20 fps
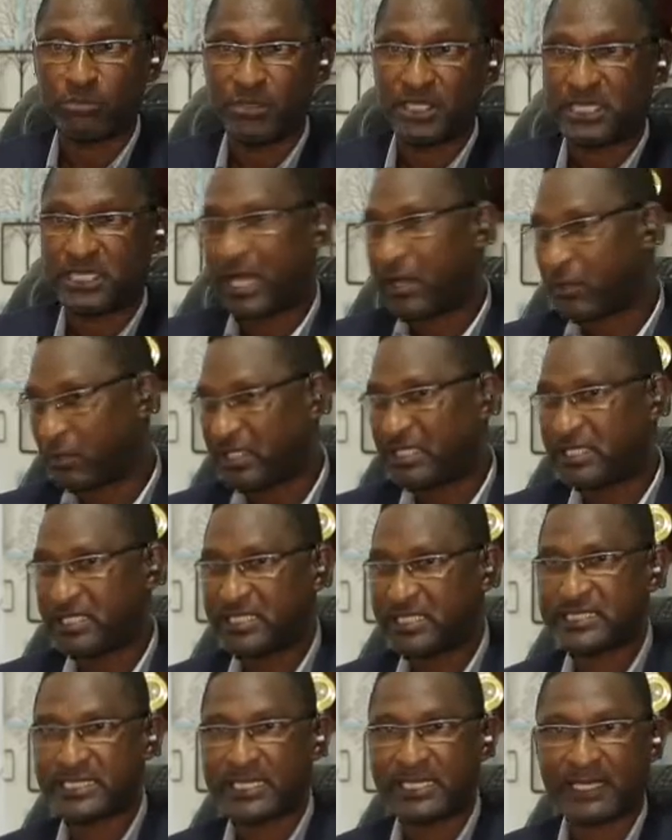to me now in
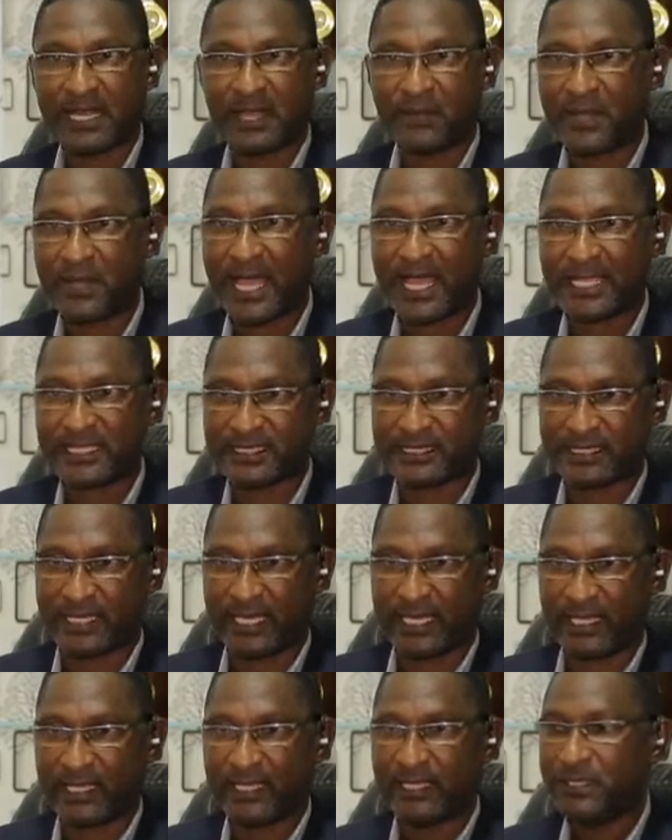this area where I
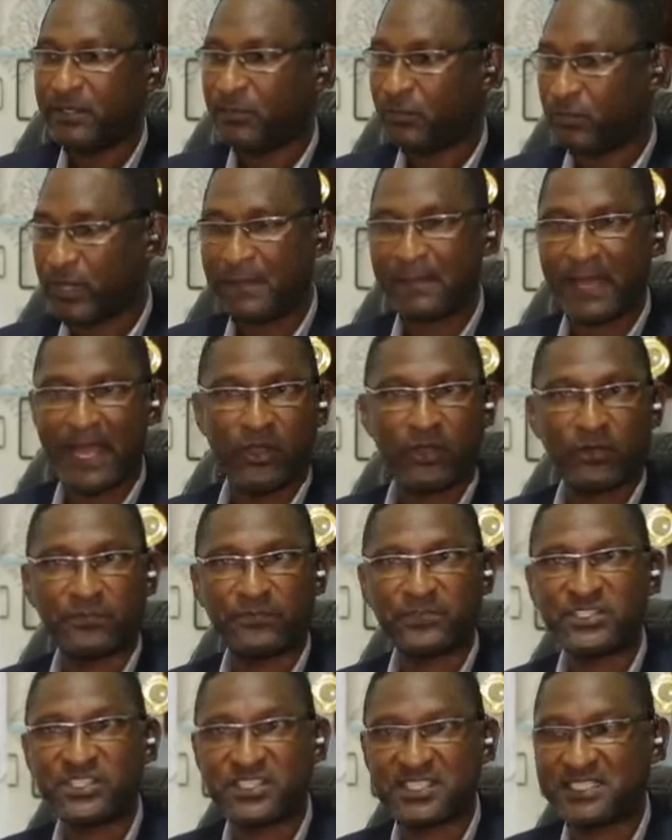stay, where my
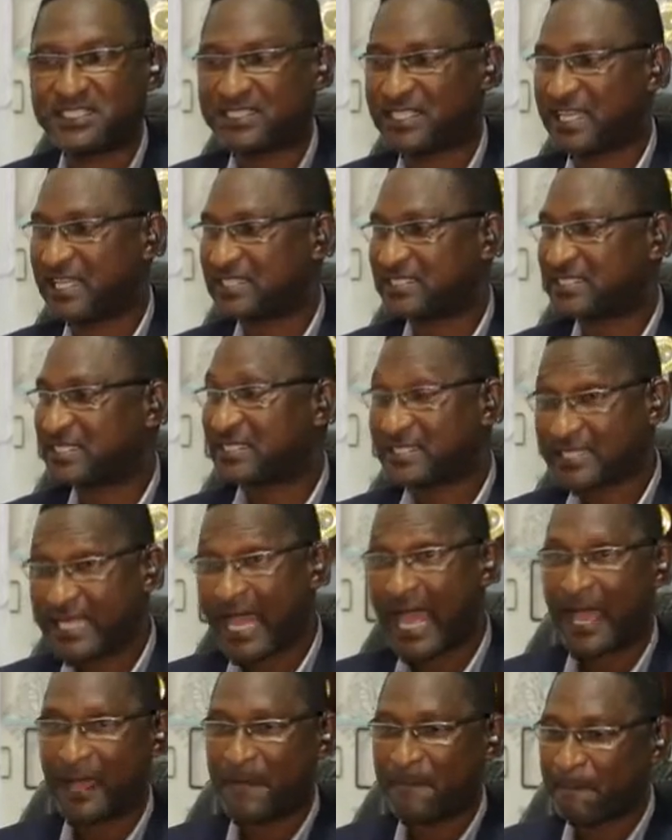office is, and say,
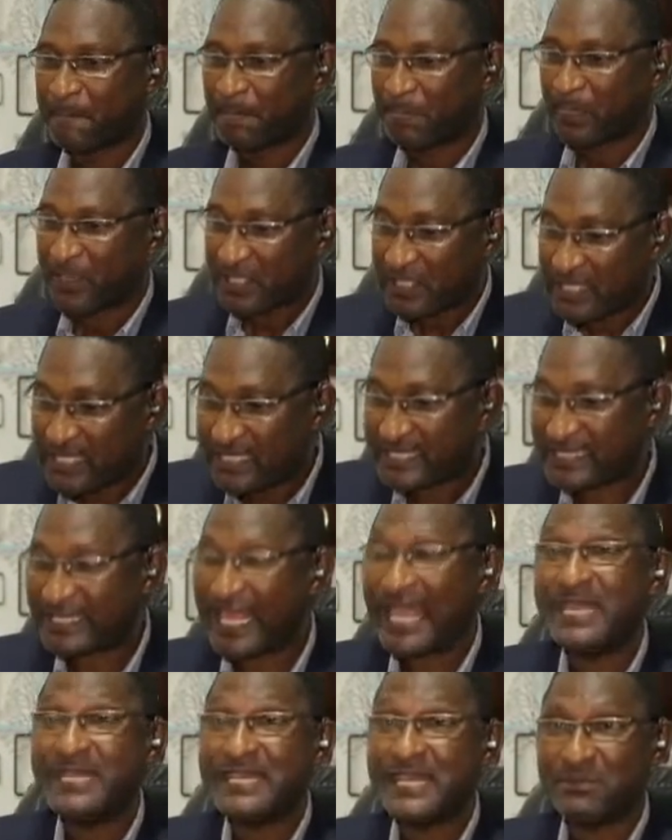"Sir, these
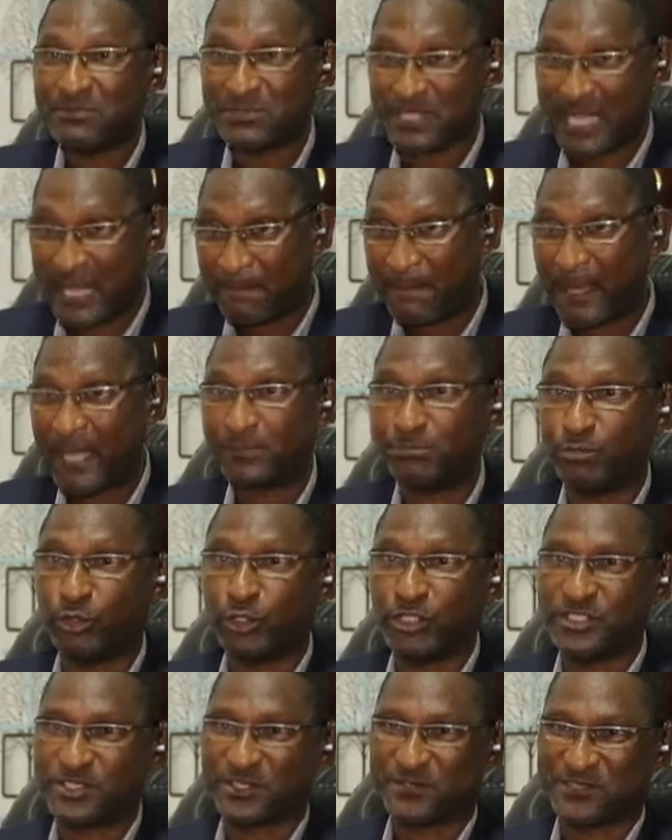10 names are bad
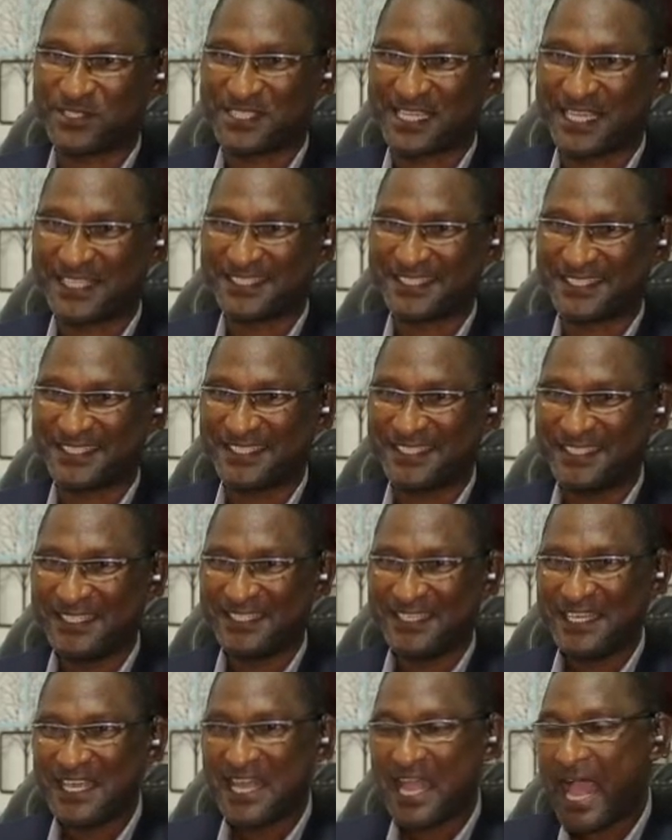police officers,"
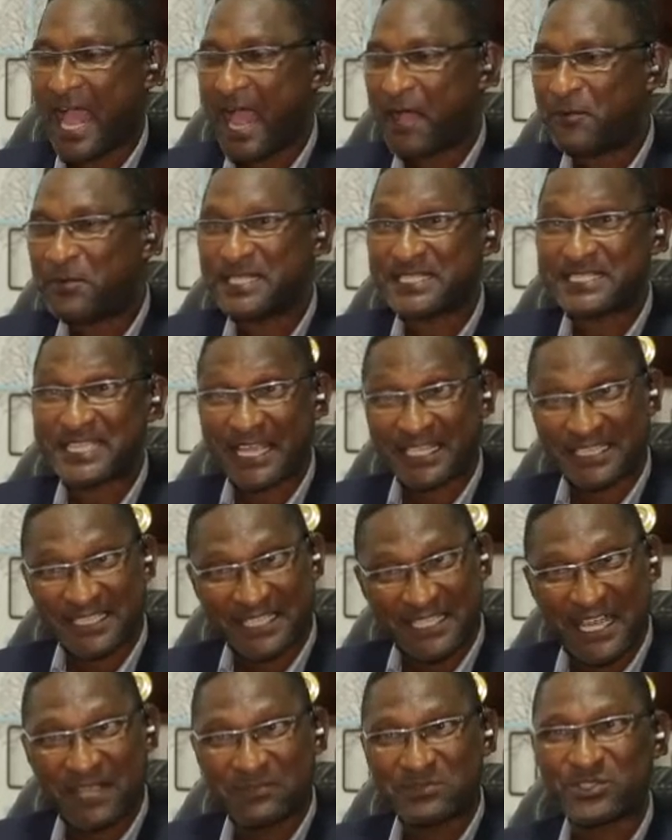I will take
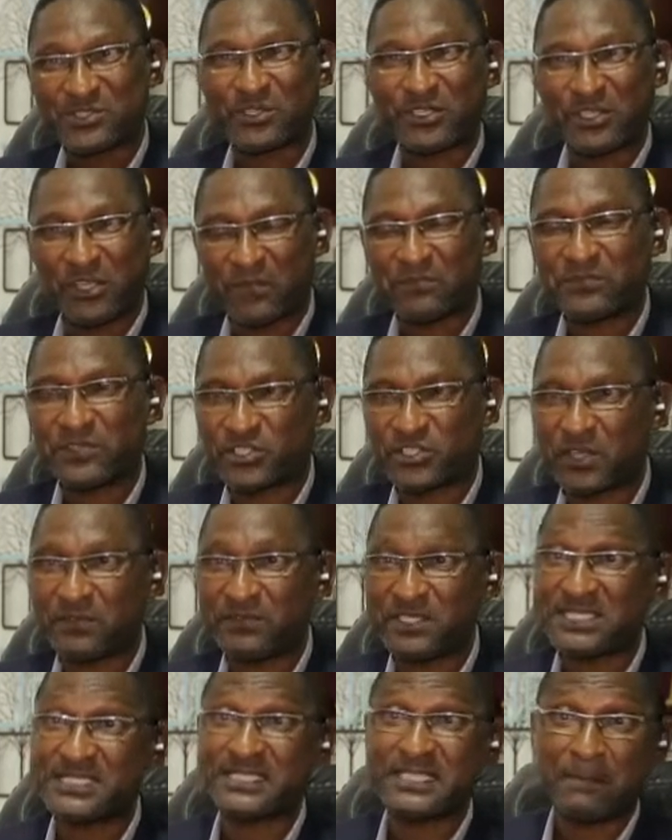the names to the office
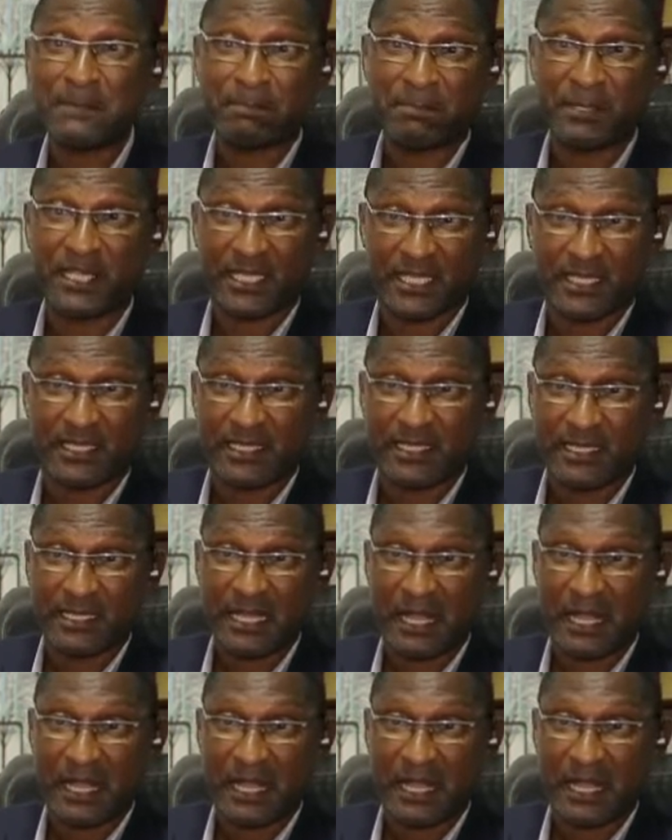of the CP.